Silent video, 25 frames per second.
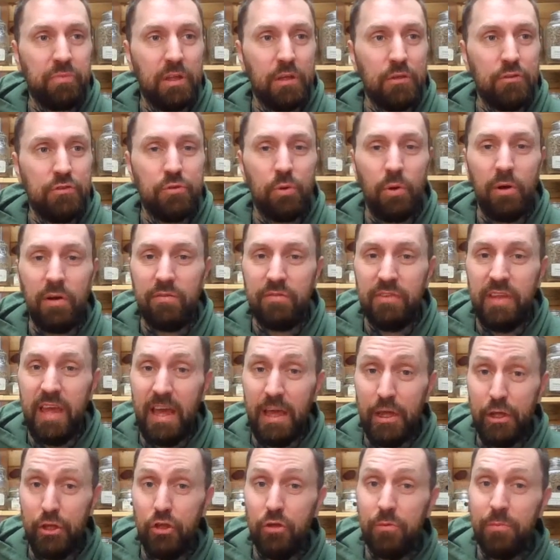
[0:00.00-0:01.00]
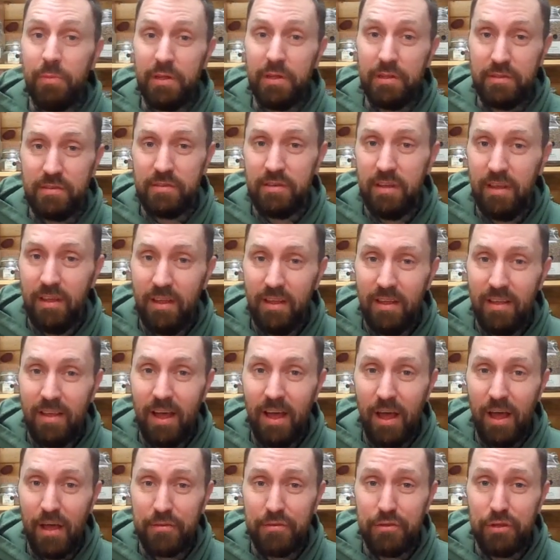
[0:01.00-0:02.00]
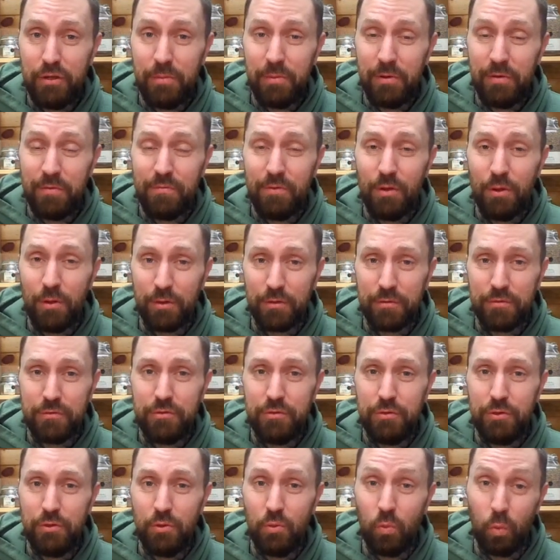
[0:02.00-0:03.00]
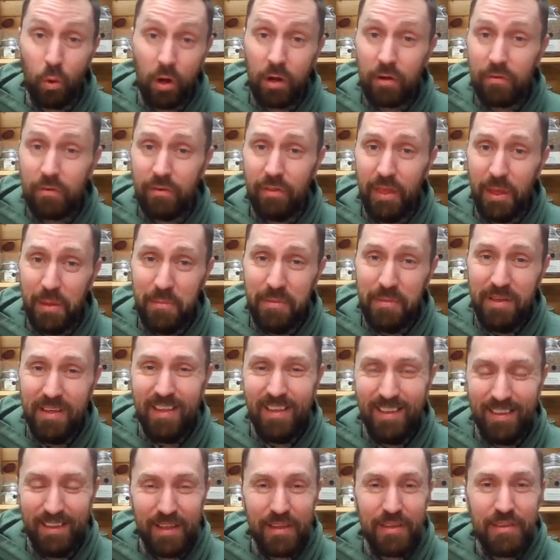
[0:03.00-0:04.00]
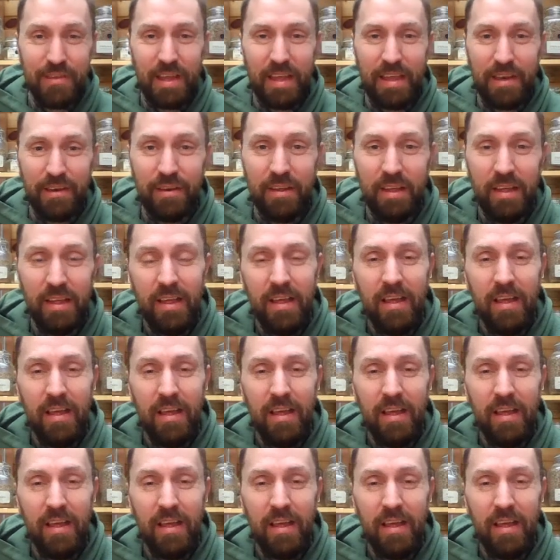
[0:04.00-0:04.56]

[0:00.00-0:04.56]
sort of get humans, human folks, to work for them, and